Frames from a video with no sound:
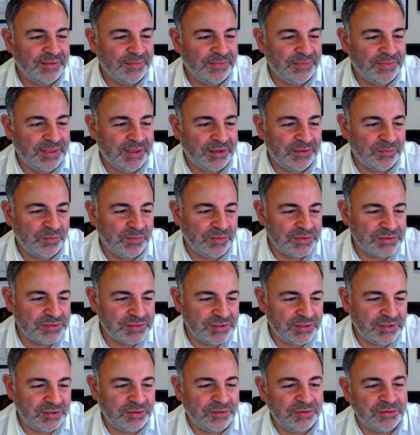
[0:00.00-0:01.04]
that was
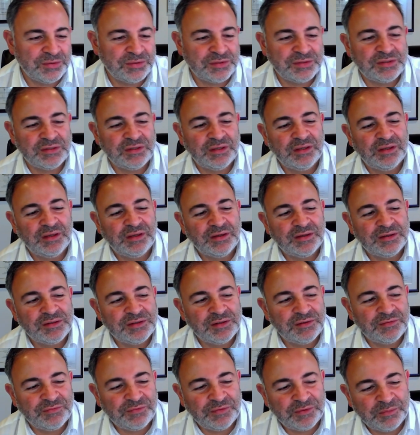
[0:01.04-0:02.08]
used
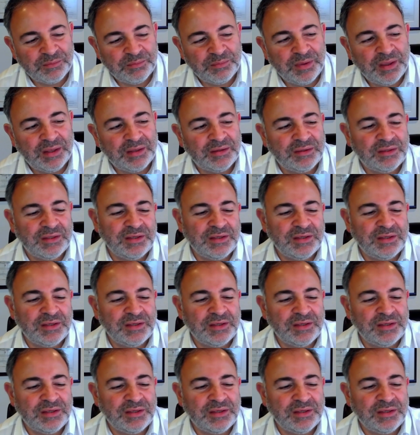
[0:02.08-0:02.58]
to ferment